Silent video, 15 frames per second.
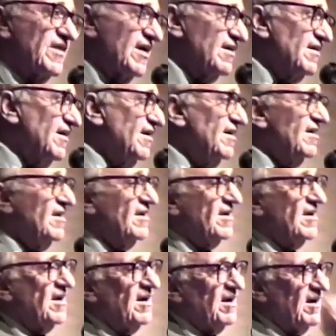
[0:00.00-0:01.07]
thing.
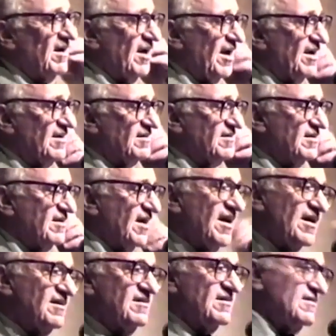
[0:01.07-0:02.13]
Uh, and at the
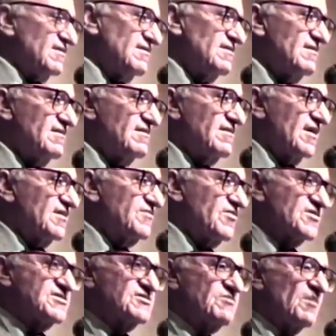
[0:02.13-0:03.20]
end, this
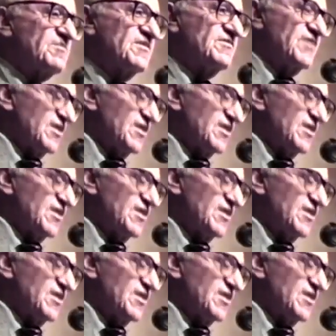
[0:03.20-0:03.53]
course swept the